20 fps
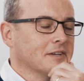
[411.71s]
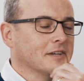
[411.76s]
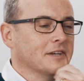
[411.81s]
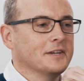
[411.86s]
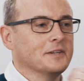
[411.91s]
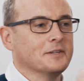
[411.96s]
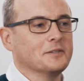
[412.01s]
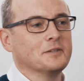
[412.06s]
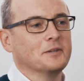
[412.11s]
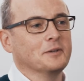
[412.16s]

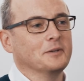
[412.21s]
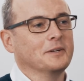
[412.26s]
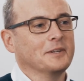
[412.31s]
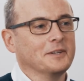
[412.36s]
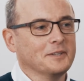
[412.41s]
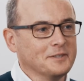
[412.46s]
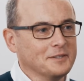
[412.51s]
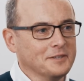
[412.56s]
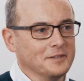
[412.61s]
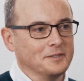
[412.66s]
Yeah. So
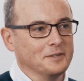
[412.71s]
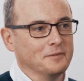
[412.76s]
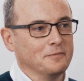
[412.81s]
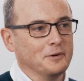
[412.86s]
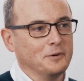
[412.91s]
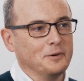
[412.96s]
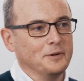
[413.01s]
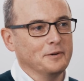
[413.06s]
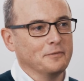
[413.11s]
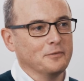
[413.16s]
it's a
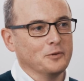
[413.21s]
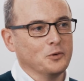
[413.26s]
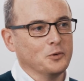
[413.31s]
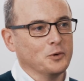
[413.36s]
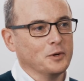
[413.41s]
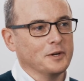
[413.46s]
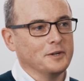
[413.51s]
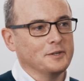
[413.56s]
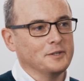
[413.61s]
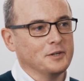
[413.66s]
very different
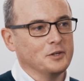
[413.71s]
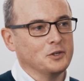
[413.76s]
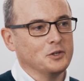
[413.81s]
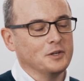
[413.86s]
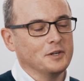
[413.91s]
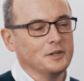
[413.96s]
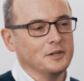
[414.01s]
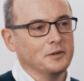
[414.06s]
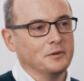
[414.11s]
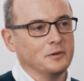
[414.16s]

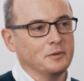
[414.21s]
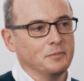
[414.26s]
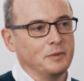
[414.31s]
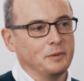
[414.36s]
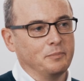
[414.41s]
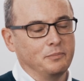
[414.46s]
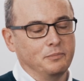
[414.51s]
organization now and